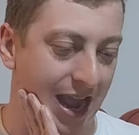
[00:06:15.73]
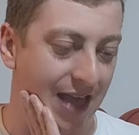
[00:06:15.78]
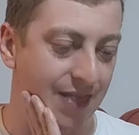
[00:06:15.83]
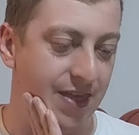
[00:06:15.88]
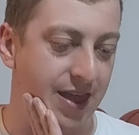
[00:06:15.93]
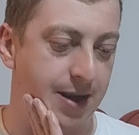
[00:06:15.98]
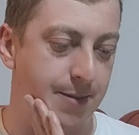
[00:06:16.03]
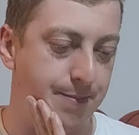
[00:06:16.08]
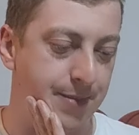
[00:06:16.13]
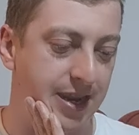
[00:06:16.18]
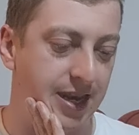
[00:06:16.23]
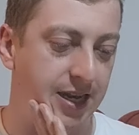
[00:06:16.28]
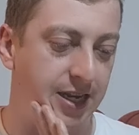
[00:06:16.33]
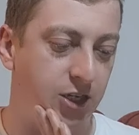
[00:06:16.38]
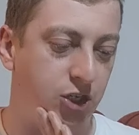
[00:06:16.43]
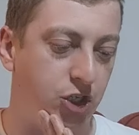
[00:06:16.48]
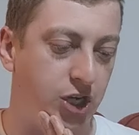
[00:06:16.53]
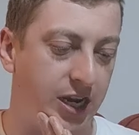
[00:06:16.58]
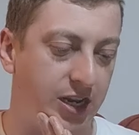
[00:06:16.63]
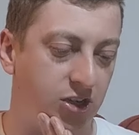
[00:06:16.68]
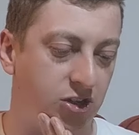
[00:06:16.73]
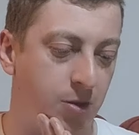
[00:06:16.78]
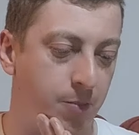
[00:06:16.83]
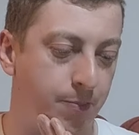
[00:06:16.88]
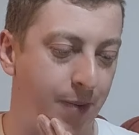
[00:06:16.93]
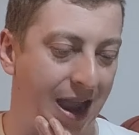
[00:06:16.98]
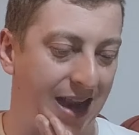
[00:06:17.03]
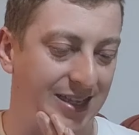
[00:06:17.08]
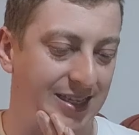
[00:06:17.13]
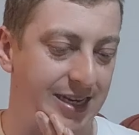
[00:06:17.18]
and then immediately changed it
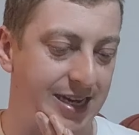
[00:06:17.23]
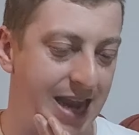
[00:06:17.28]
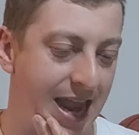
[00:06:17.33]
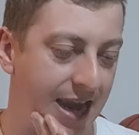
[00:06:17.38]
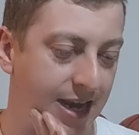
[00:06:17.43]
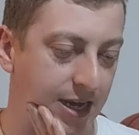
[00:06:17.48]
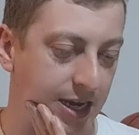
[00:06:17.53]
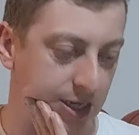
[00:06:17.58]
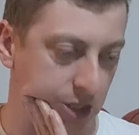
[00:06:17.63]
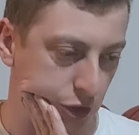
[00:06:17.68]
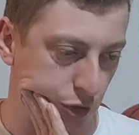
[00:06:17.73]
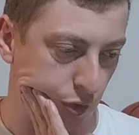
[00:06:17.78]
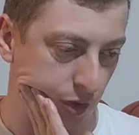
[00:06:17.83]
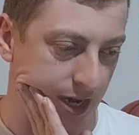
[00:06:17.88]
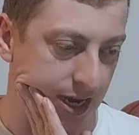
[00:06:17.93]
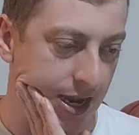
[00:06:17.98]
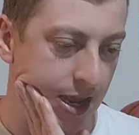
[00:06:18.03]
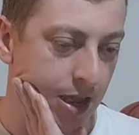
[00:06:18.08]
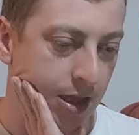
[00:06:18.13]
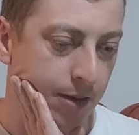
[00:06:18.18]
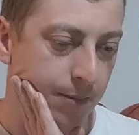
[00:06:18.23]
back to neck injury